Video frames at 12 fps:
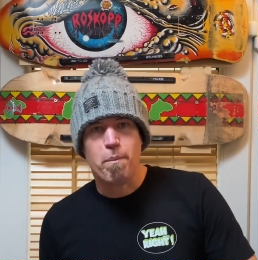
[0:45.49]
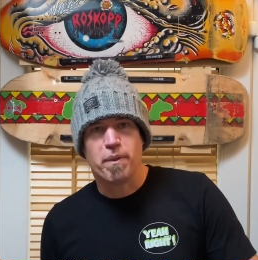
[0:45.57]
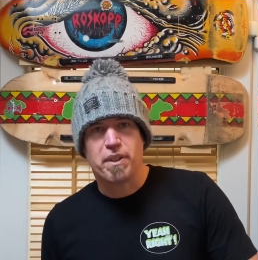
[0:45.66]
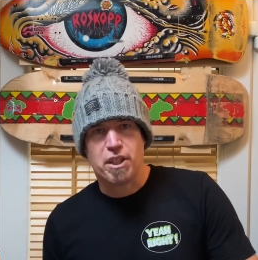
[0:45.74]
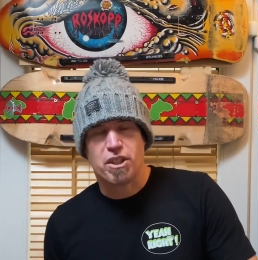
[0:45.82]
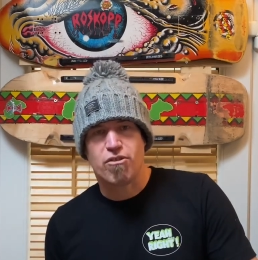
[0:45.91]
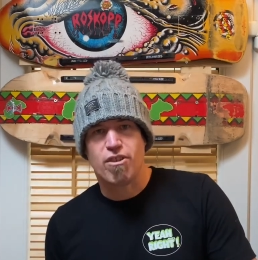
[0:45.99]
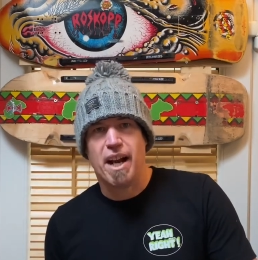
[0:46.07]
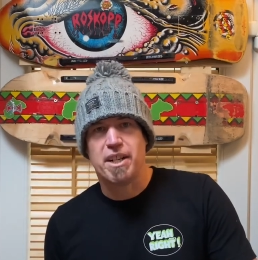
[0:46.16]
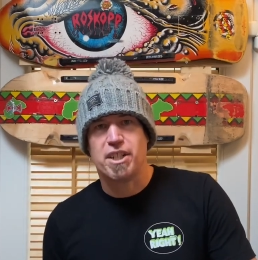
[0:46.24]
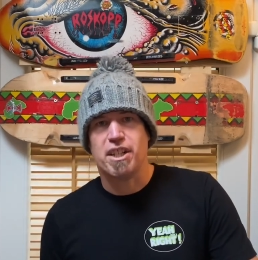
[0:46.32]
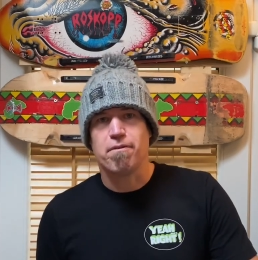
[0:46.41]
with the
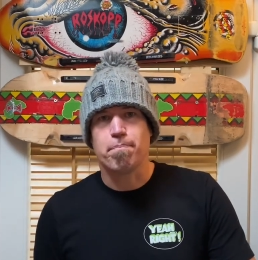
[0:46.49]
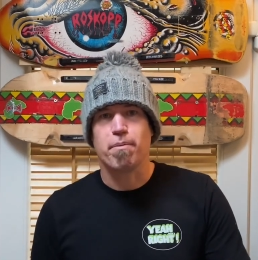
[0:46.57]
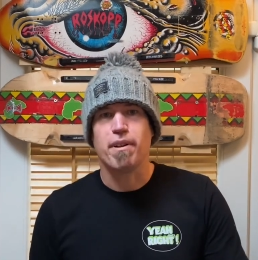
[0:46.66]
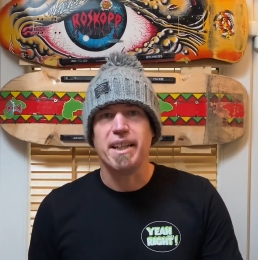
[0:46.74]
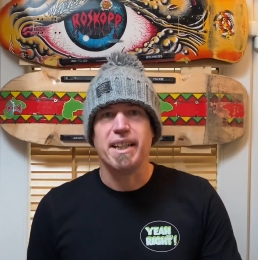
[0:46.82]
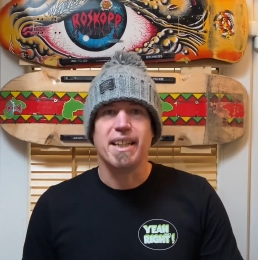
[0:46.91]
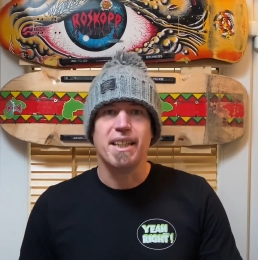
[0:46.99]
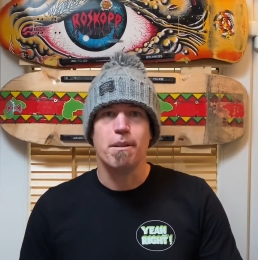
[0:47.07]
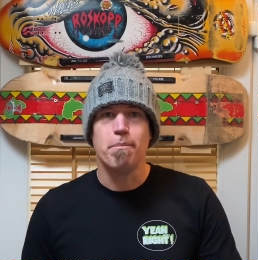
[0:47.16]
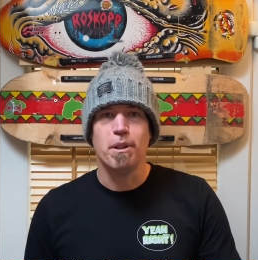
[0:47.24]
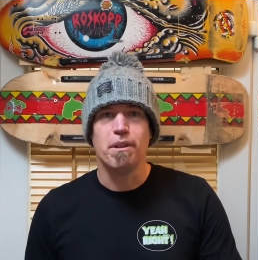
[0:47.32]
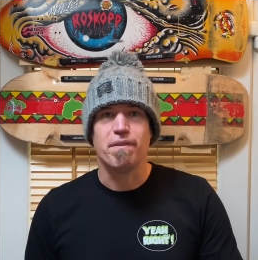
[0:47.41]
strategy of breaking the
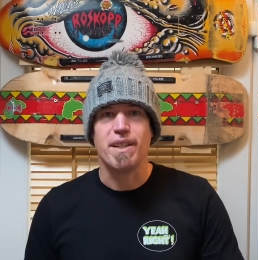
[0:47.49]
move